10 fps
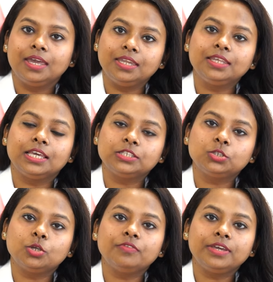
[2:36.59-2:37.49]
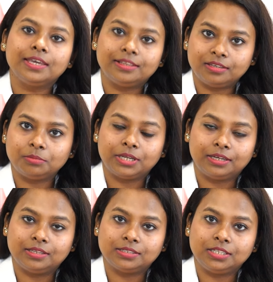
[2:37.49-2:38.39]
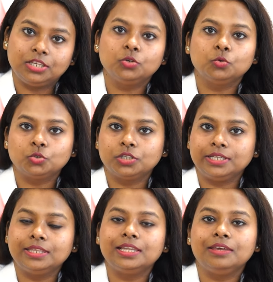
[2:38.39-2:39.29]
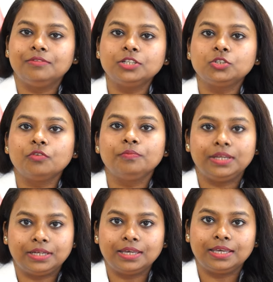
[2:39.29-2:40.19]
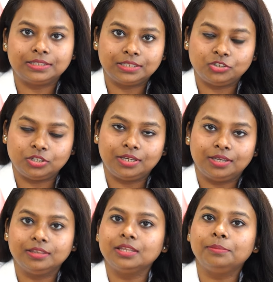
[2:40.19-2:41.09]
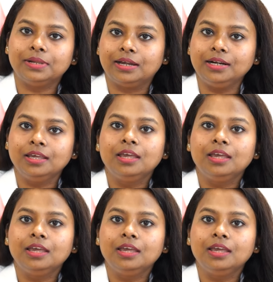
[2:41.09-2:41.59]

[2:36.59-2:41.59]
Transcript: In cases of a healthy pregnancy, usually the levels of beta HCG in the blood